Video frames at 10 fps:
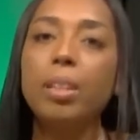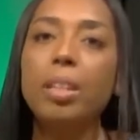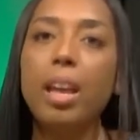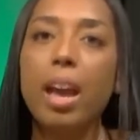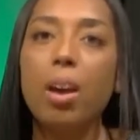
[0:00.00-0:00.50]

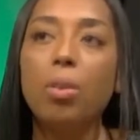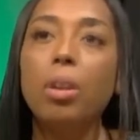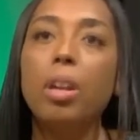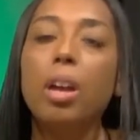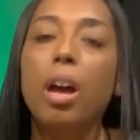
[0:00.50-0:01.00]
Now,
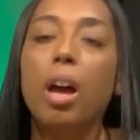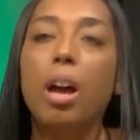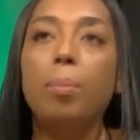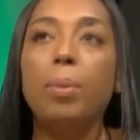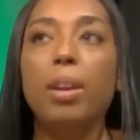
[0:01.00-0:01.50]

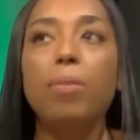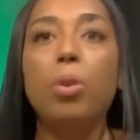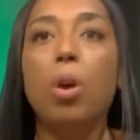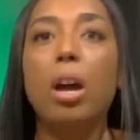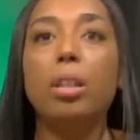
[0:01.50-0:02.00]
if
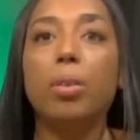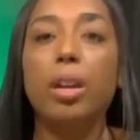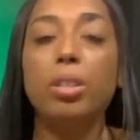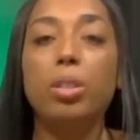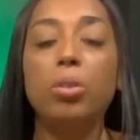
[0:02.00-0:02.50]
you're an
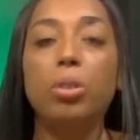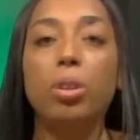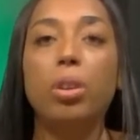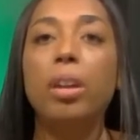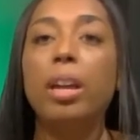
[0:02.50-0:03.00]
authorized
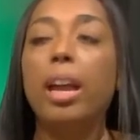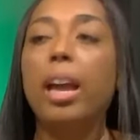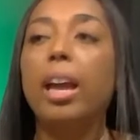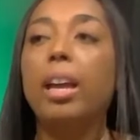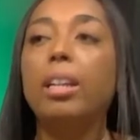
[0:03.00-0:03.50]
user
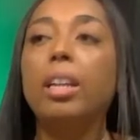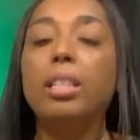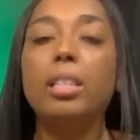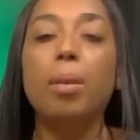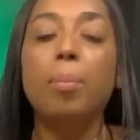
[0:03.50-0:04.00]
and
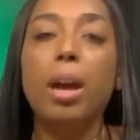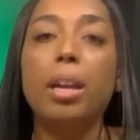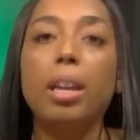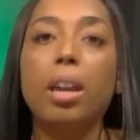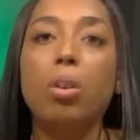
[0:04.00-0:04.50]
let's say my
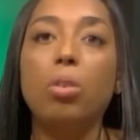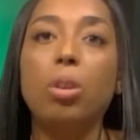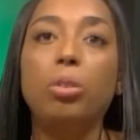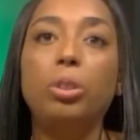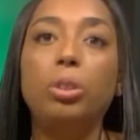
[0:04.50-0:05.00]
account
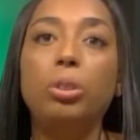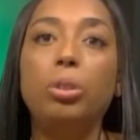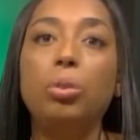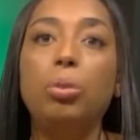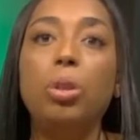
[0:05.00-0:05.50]
goes
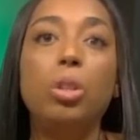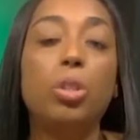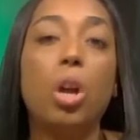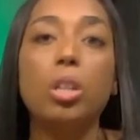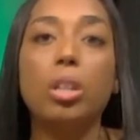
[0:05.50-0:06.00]
to
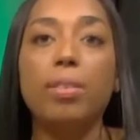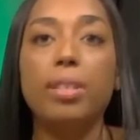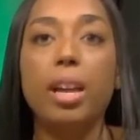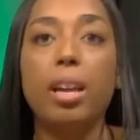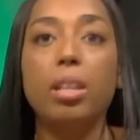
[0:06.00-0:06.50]
charge-off
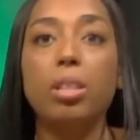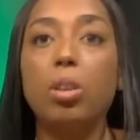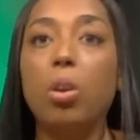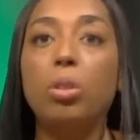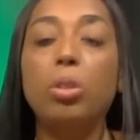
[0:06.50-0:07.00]
status,
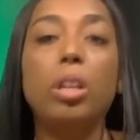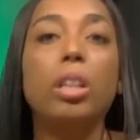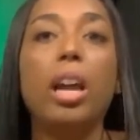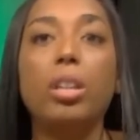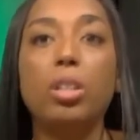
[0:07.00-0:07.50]
goes to
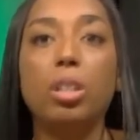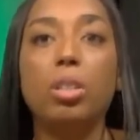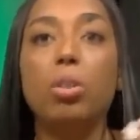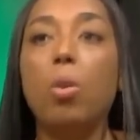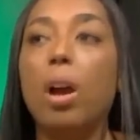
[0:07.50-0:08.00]

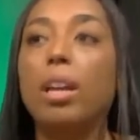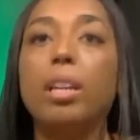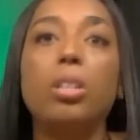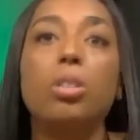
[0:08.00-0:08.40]
collections, or I get